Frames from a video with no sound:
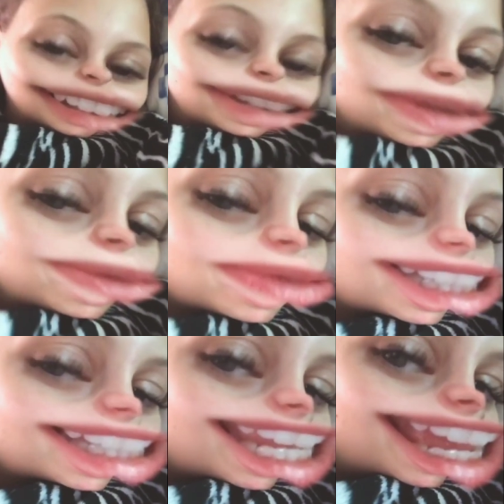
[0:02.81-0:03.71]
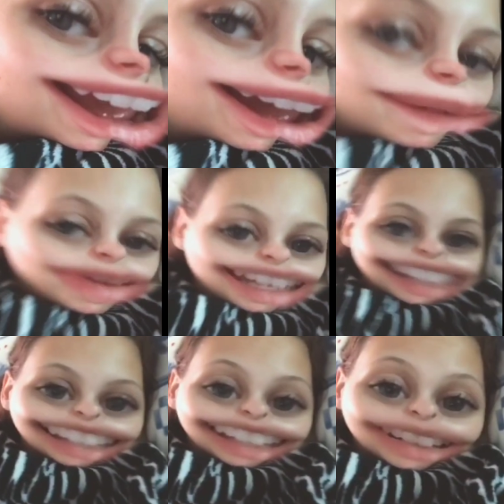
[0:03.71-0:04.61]
Don't stay up
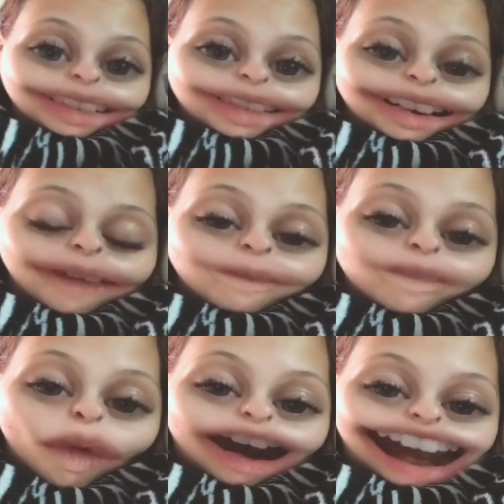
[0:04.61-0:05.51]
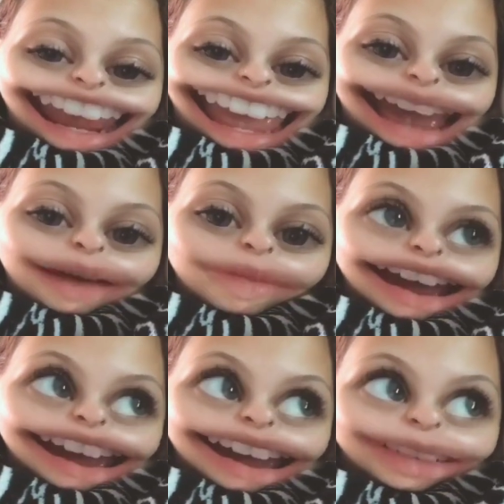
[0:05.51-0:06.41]
until 4 a.m.
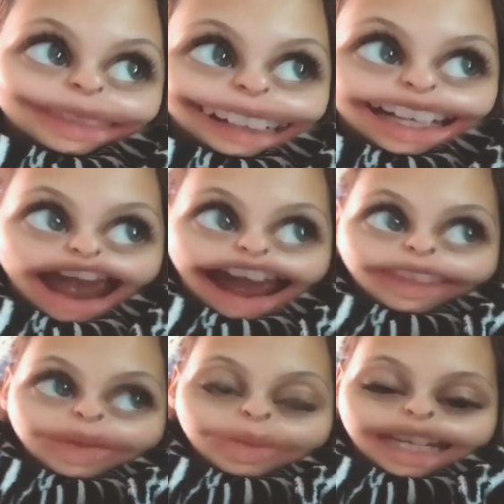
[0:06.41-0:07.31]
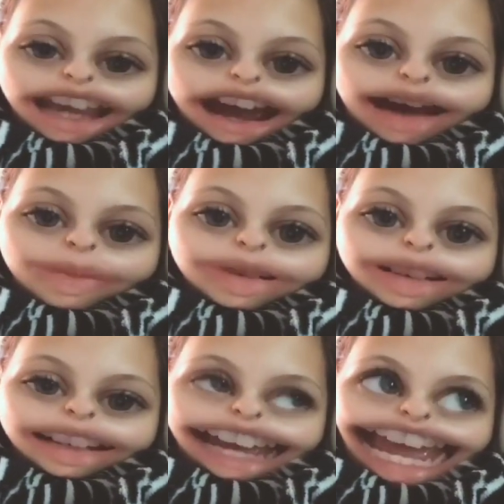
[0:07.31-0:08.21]
when you have to be up
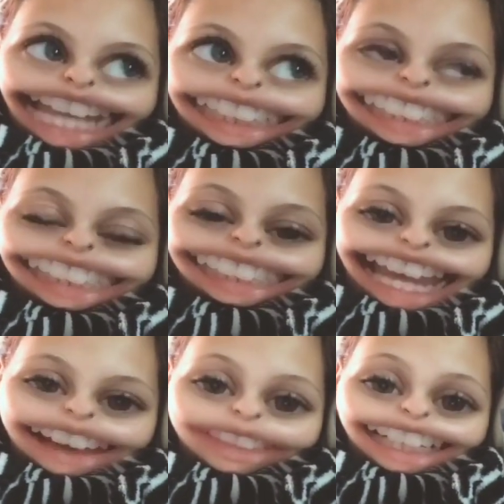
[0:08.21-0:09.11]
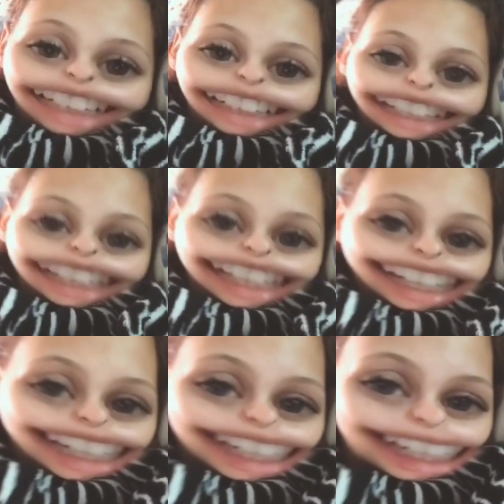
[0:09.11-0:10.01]
at 7.
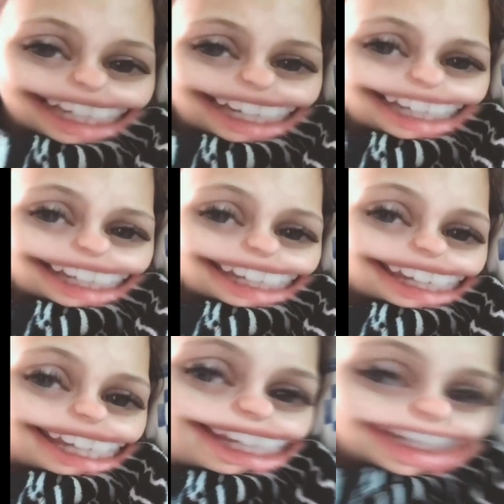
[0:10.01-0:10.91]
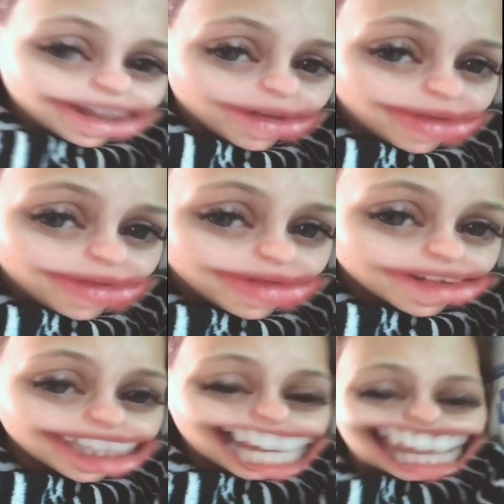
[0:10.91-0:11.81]
It
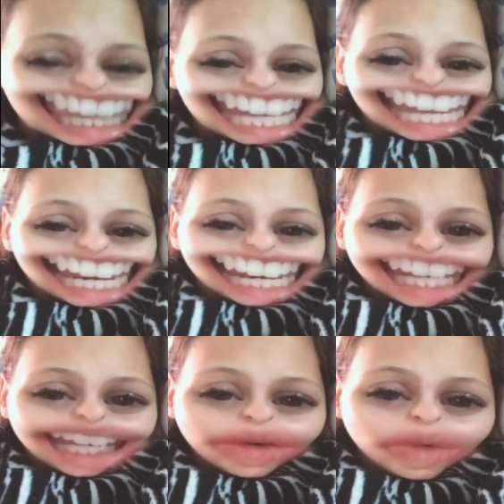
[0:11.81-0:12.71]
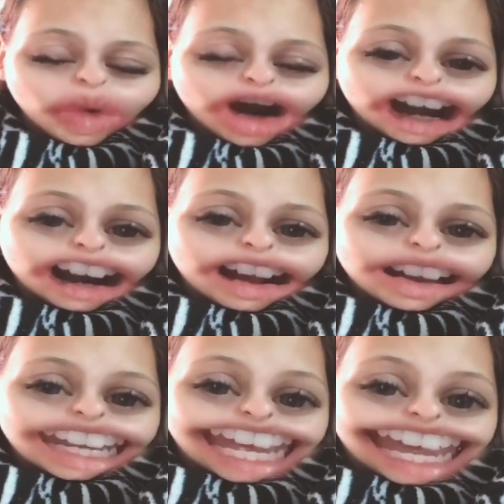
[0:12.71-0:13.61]
kills. And then you work
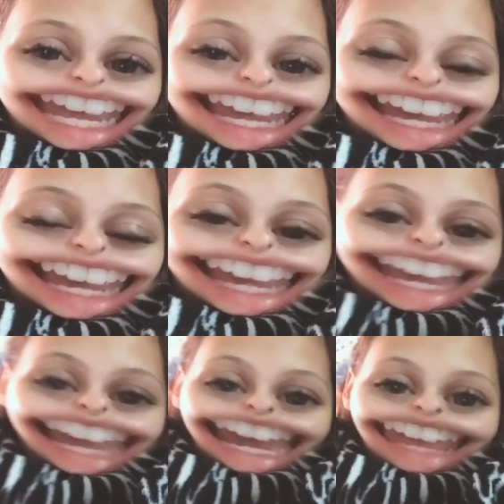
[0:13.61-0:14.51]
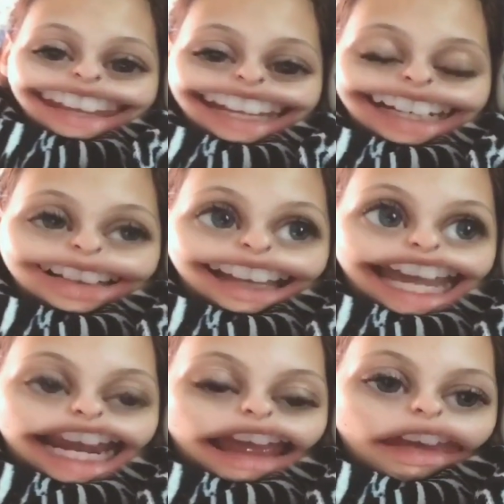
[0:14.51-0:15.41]
all day, and then you're
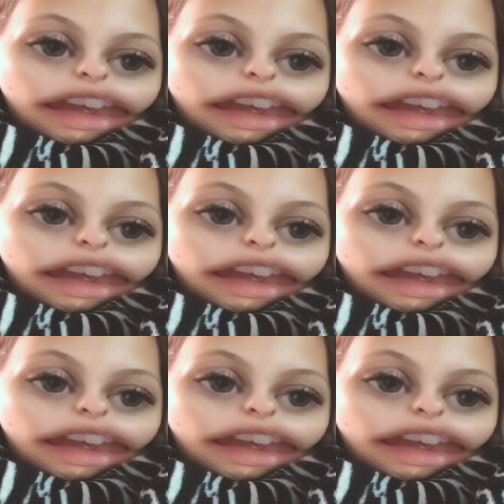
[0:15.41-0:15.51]
like,